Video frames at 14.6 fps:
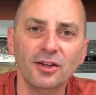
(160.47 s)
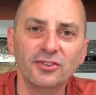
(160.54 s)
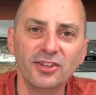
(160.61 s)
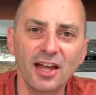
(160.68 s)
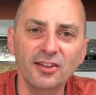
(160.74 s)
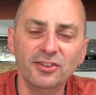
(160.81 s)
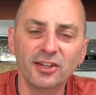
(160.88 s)

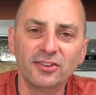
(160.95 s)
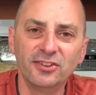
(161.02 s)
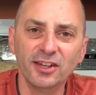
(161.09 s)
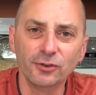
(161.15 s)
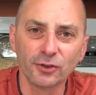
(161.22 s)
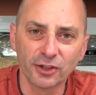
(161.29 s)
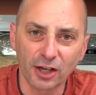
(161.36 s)
sends a
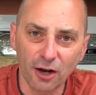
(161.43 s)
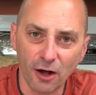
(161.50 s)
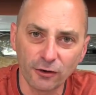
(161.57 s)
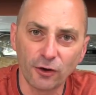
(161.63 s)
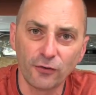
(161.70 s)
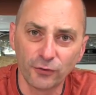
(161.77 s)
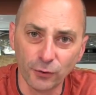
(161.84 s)
signal to
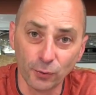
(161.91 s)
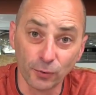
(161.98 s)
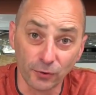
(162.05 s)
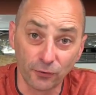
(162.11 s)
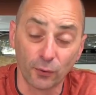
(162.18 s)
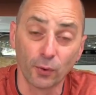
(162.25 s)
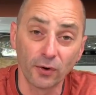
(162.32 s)
cut off fuel
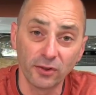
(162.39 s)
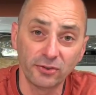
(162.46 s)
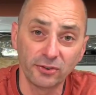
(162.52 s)
to 4 of the